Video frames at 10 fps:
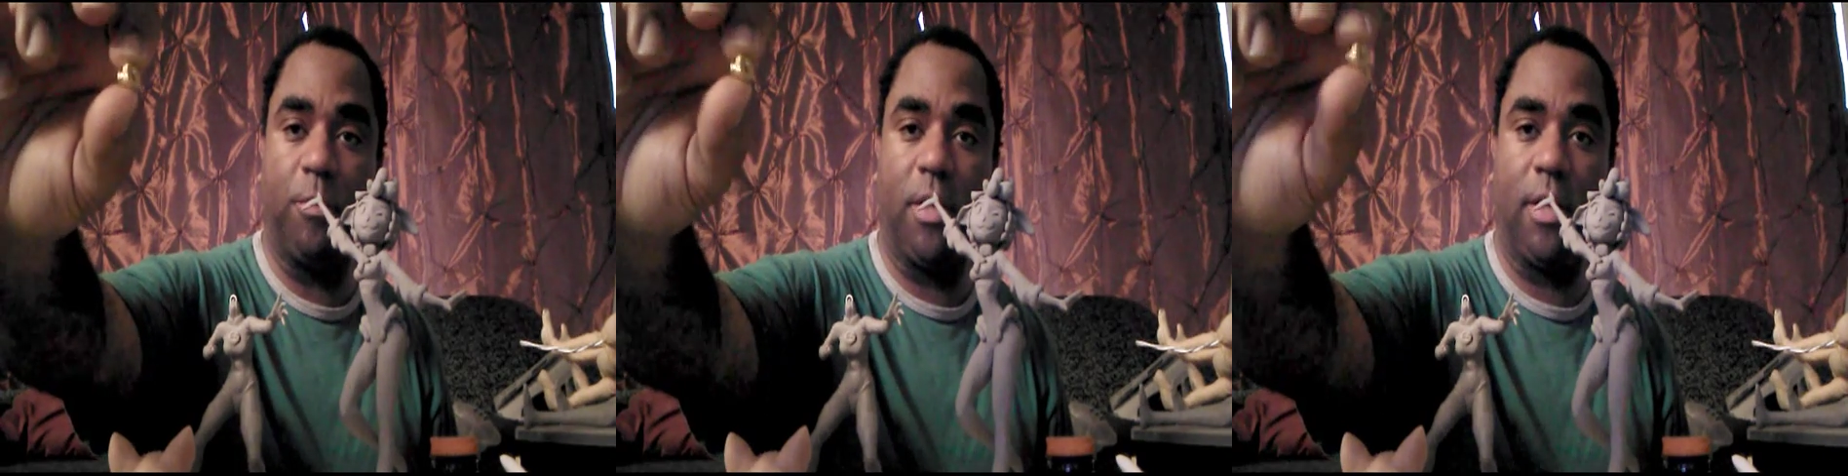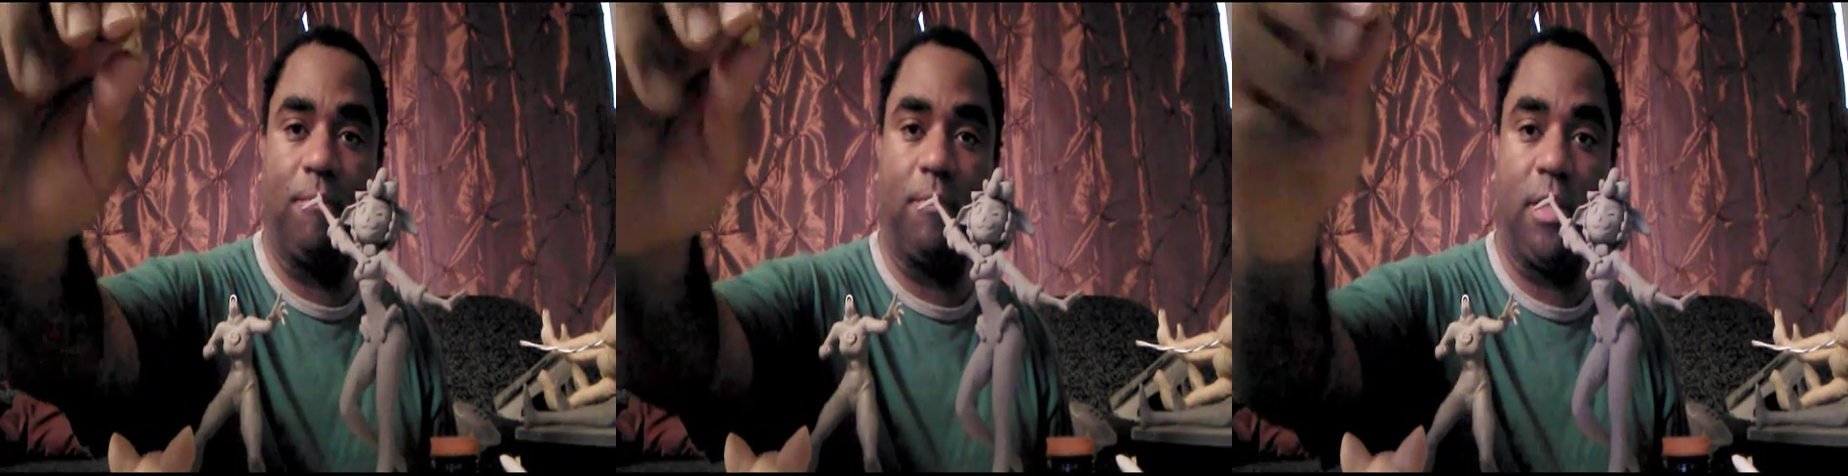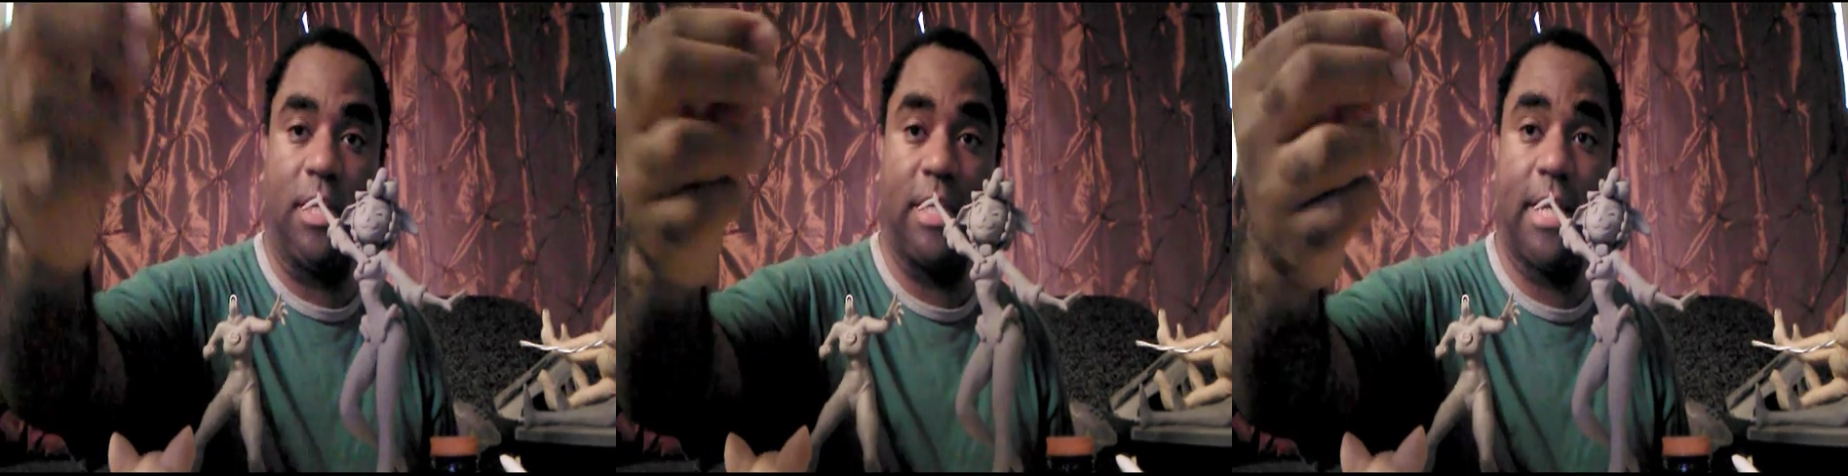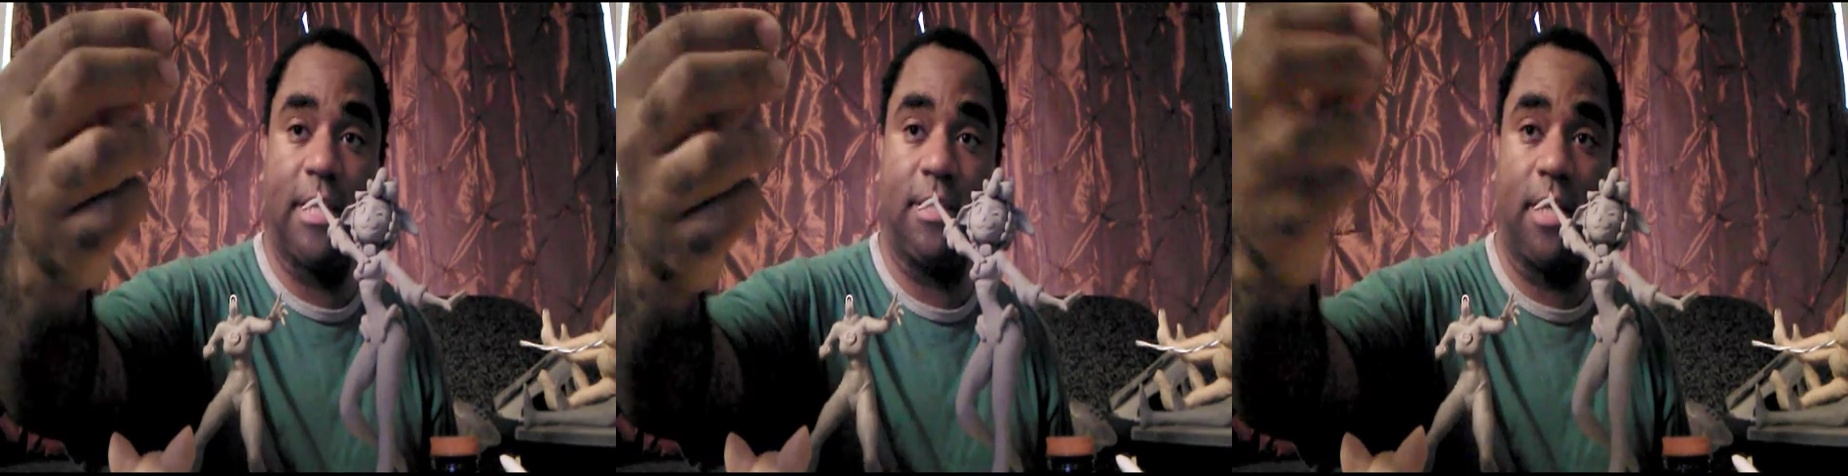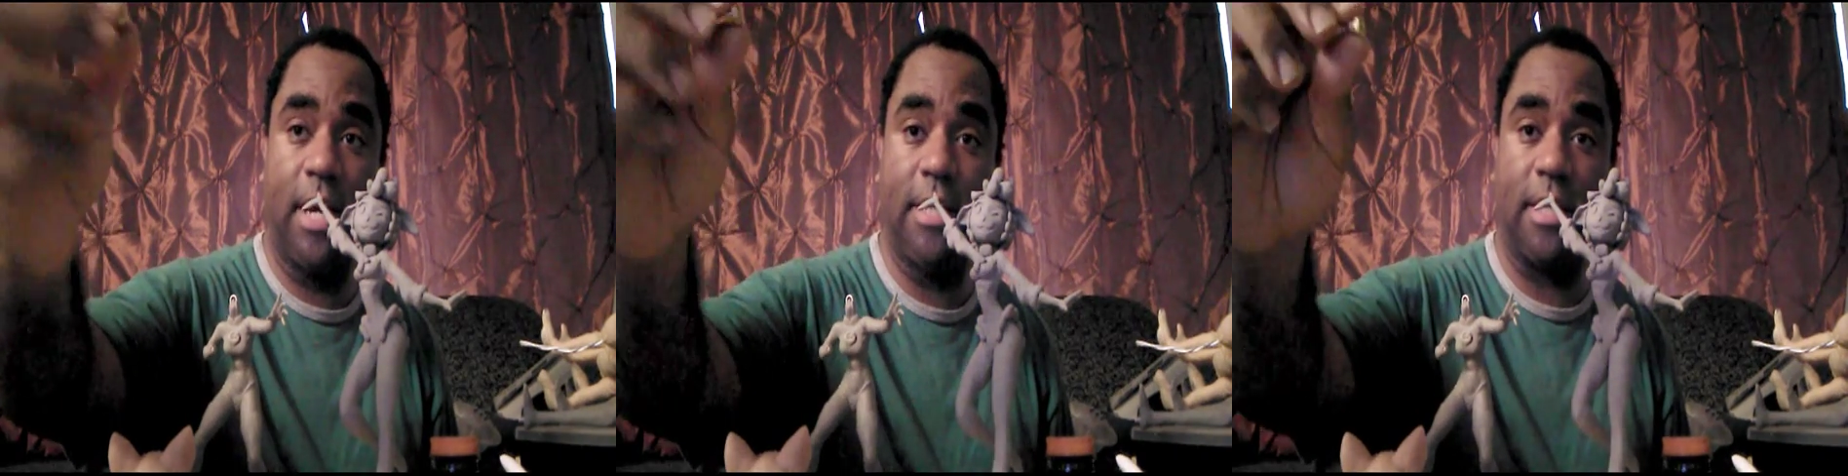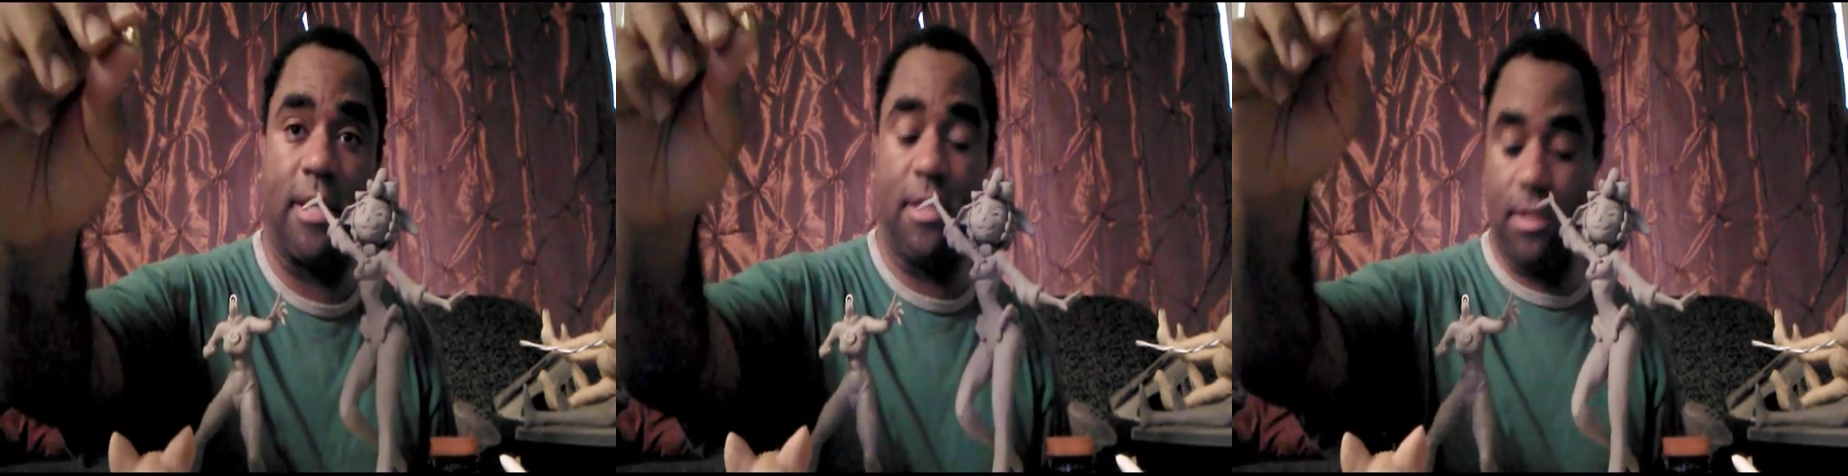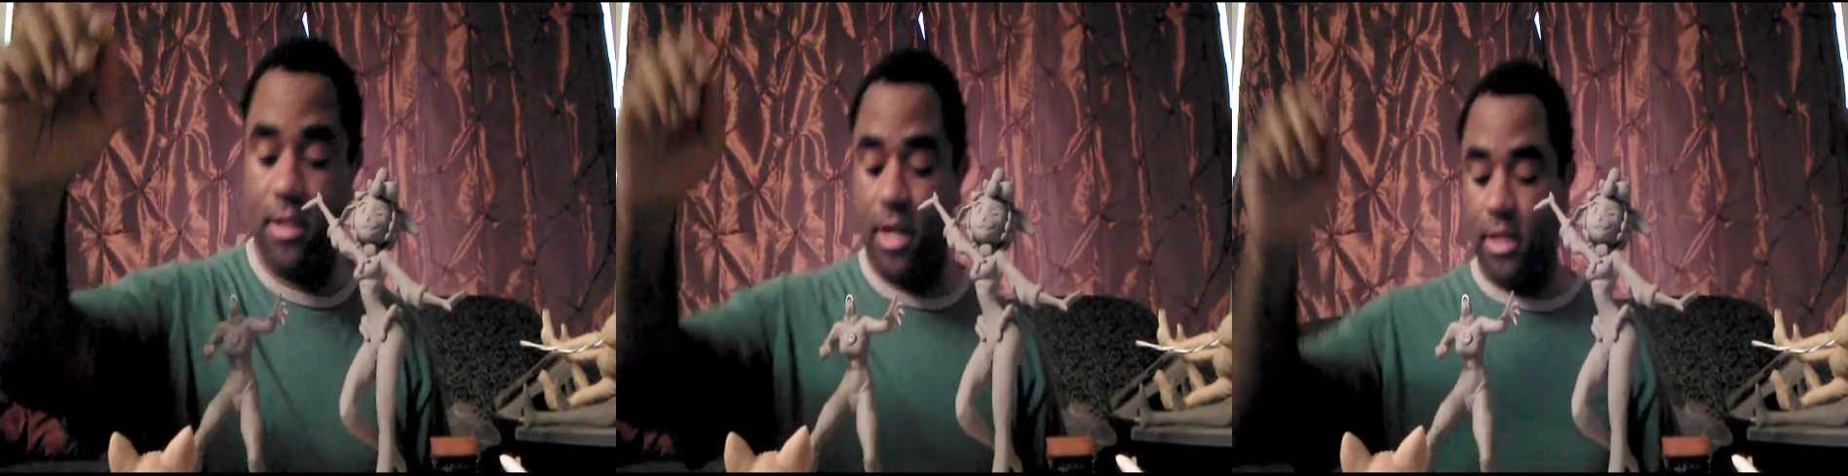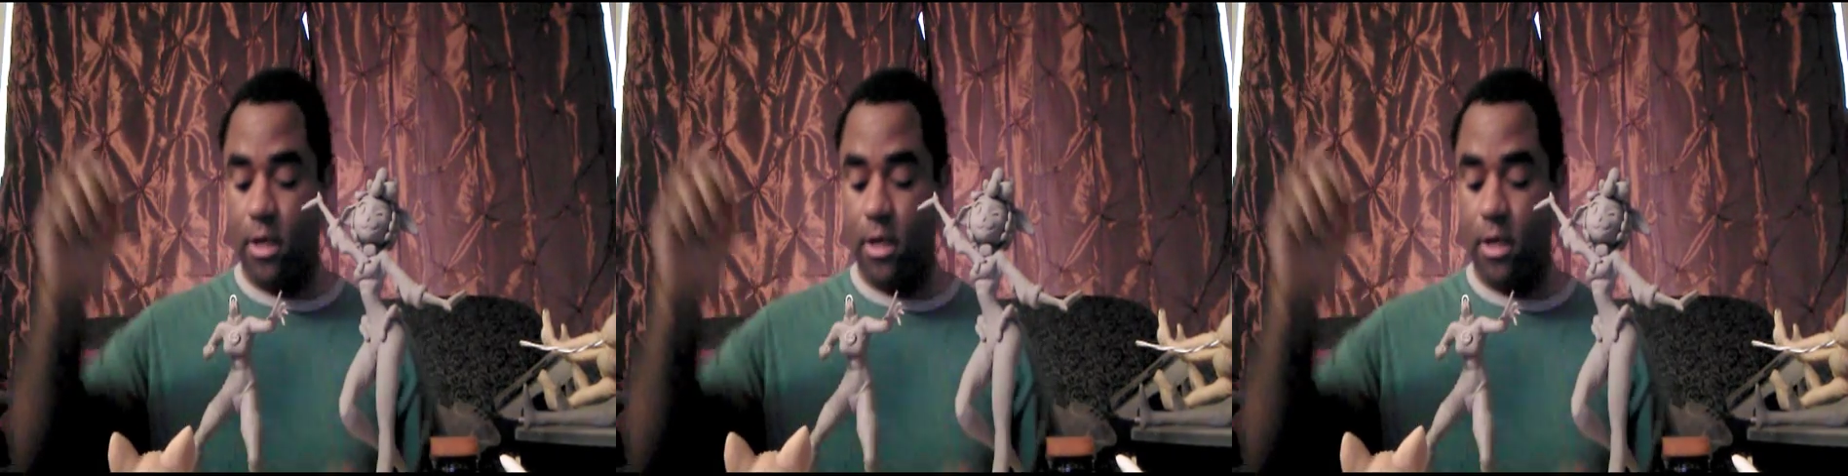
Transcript: but the exact size, like this size,